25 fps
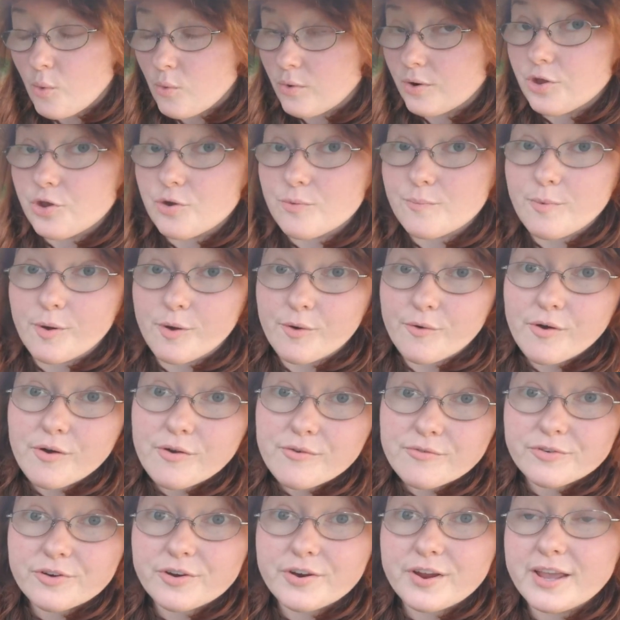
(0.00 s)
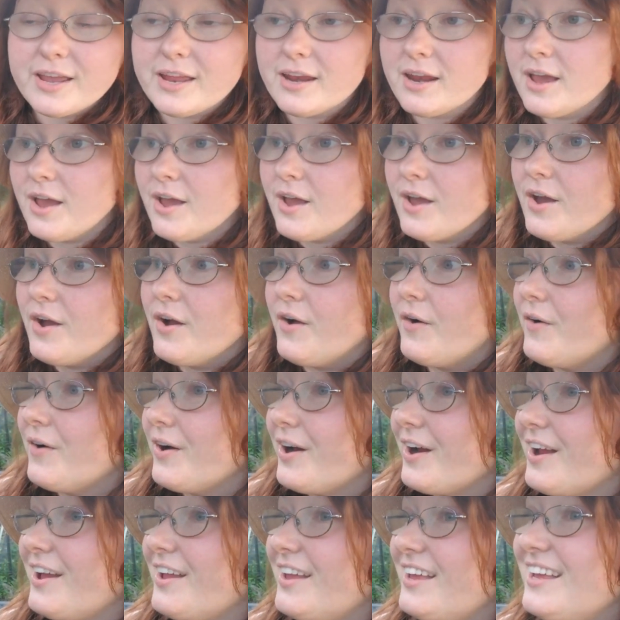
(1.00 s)
or you mow over it
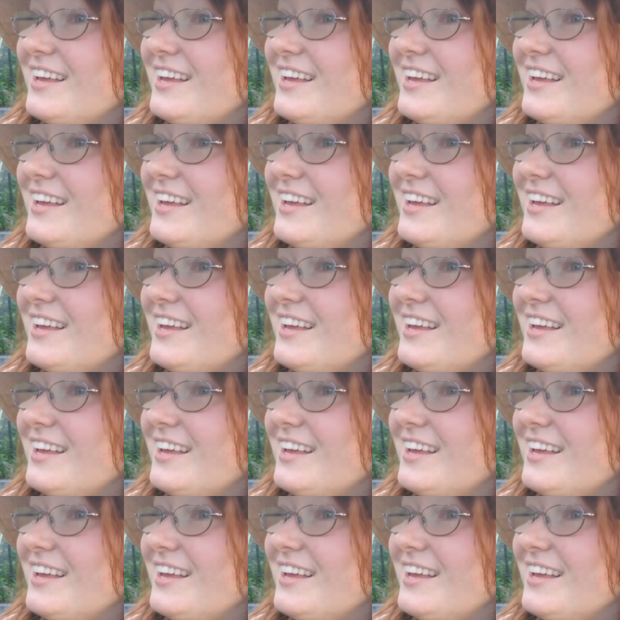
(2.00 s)
or,